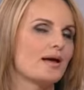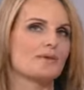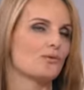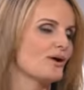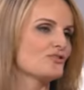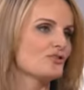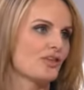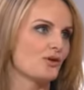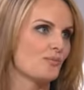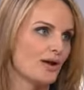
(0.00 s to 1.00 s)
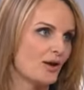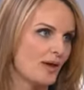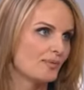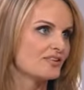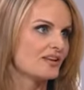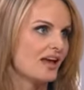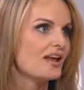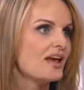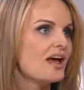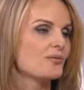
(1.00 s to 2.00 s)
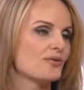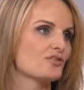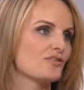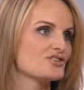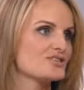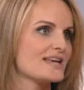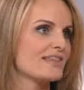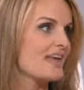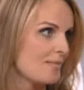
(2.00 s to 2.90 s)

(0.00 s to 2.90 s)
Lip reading: I mean, a restaurant that you might not be able to get reservations at,